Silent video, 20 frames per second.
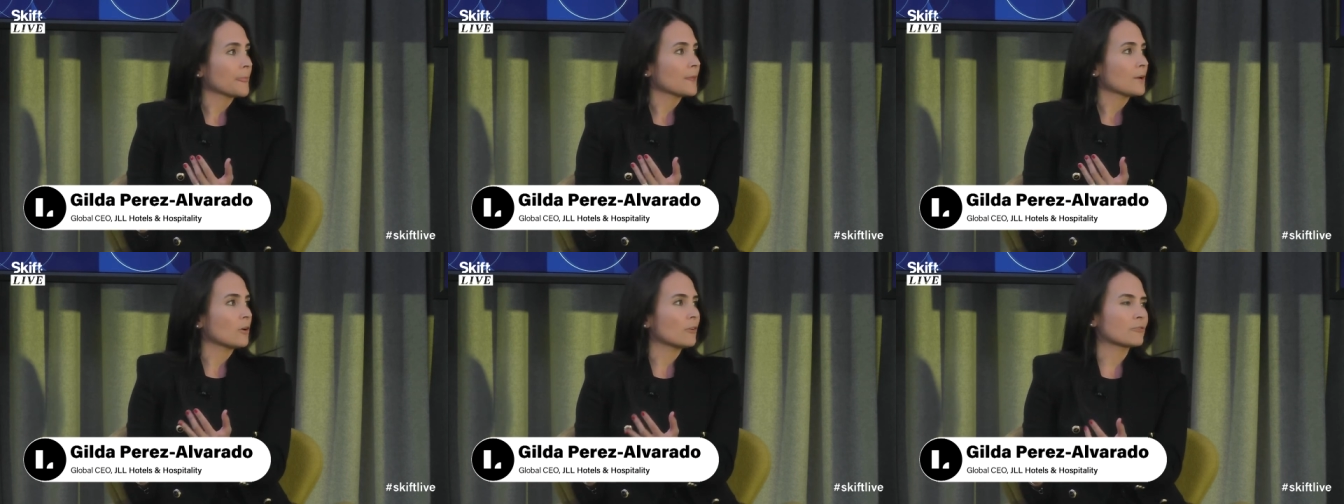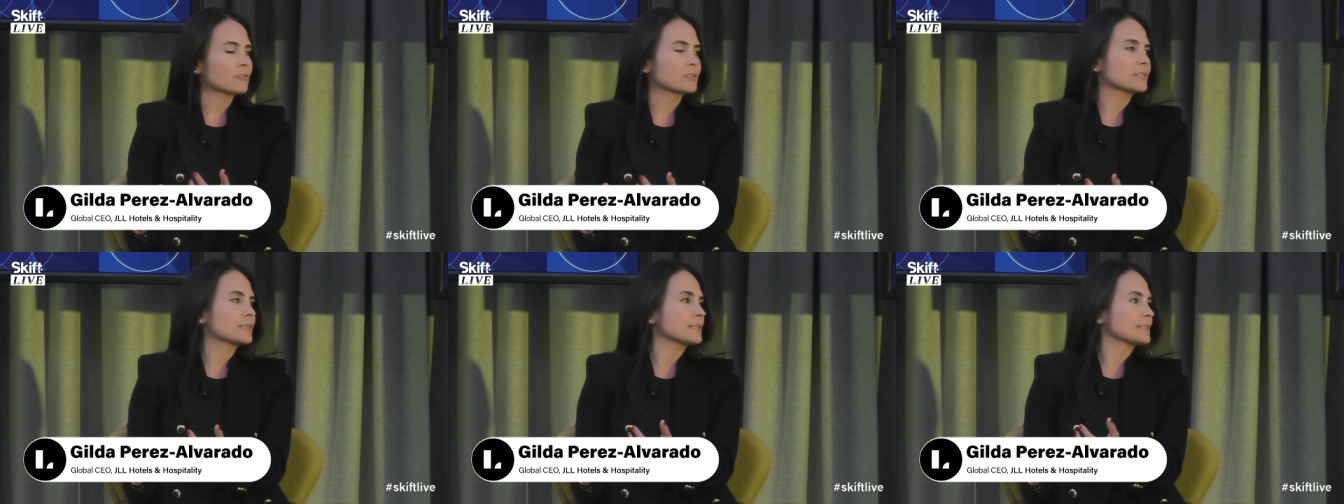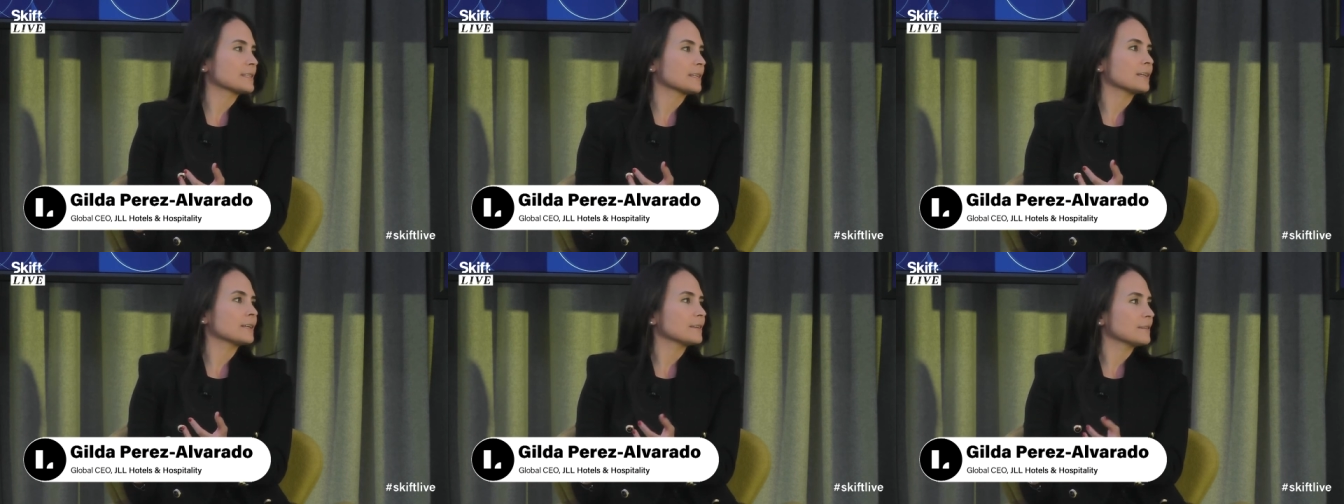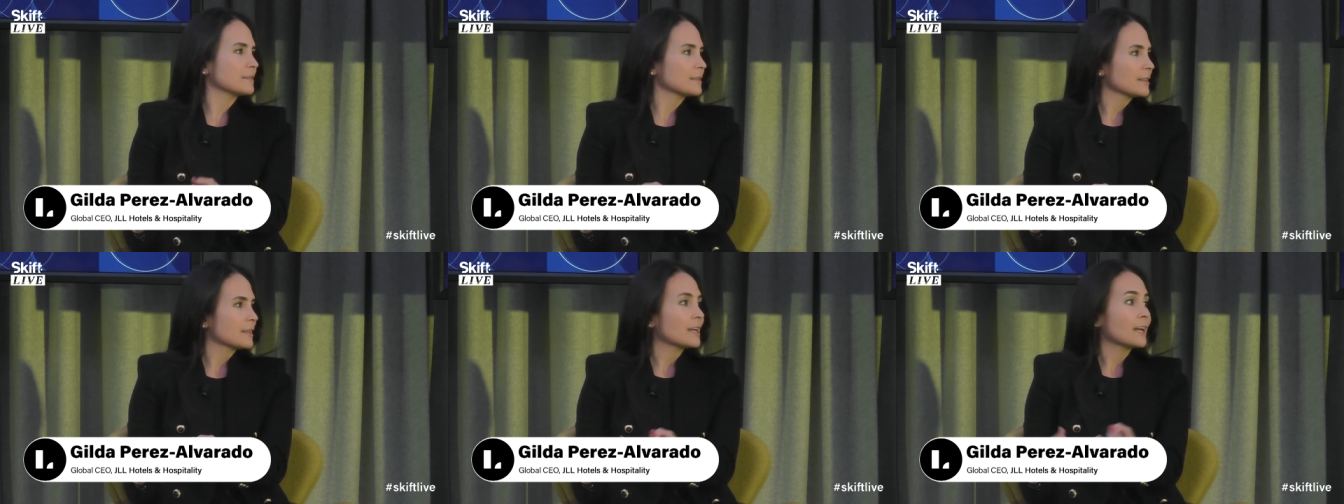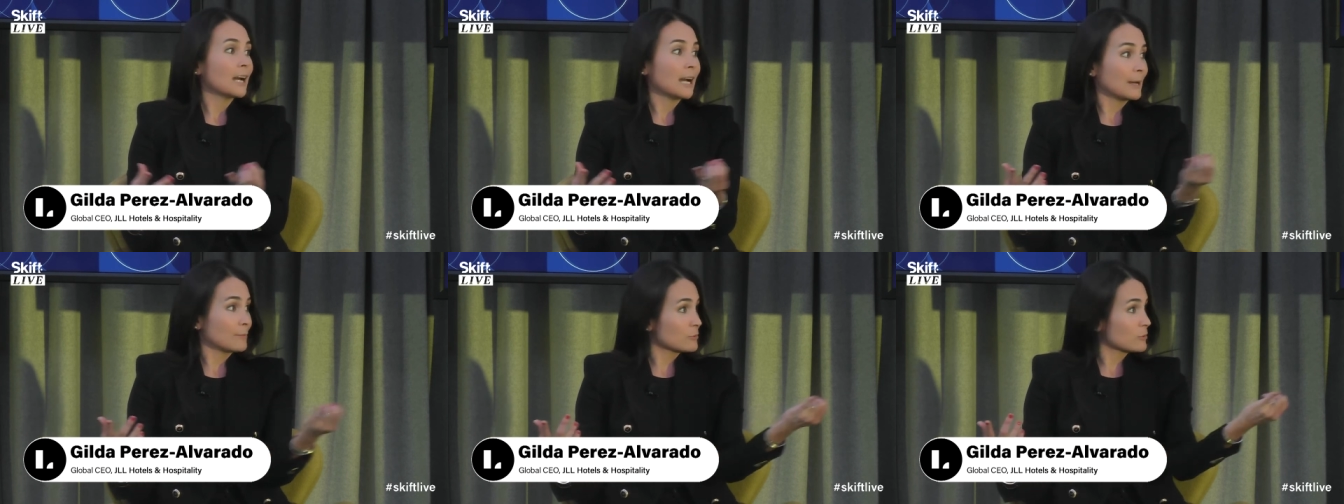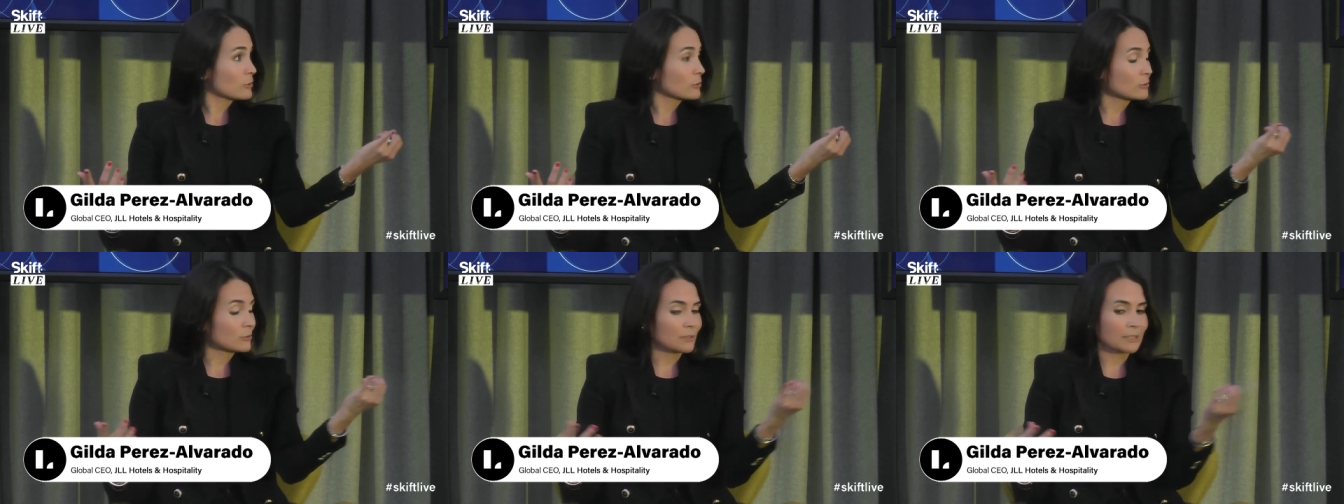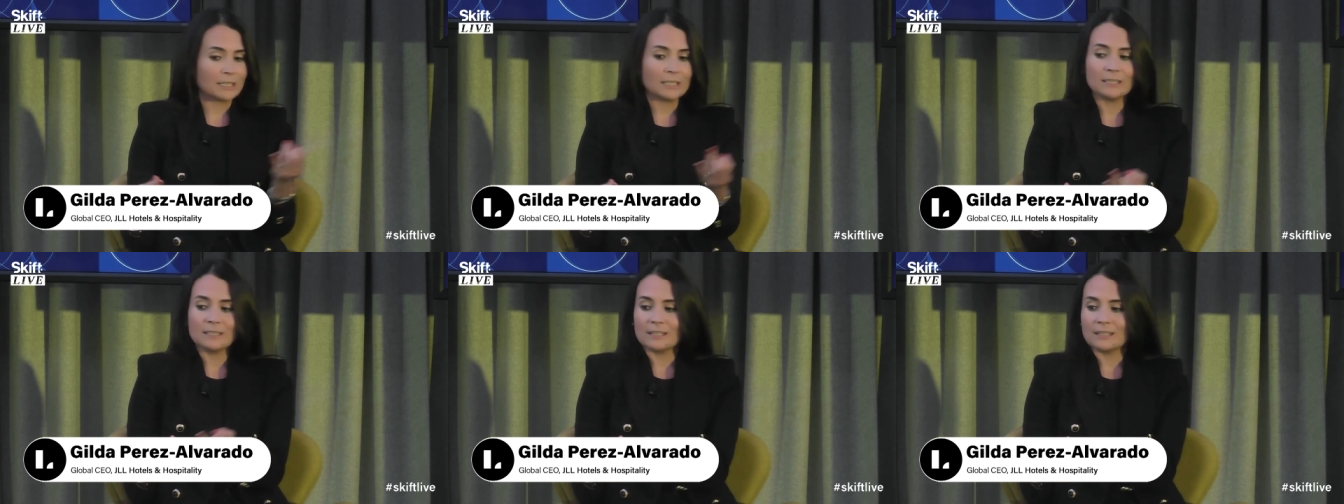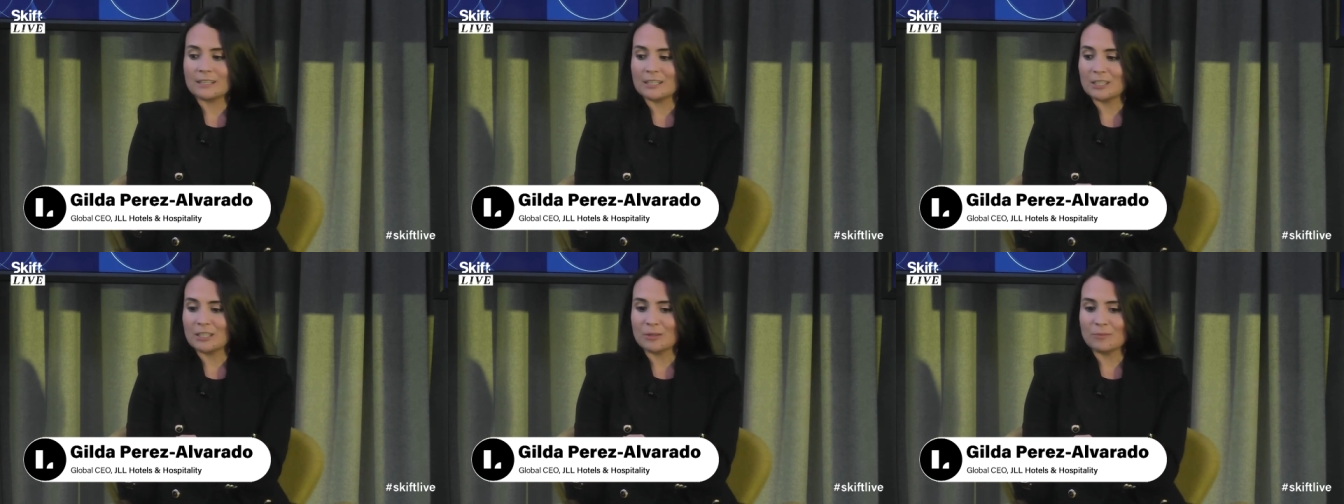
Obviously, the mayor. It's a, mm-hmm. Absolutely. Yeah.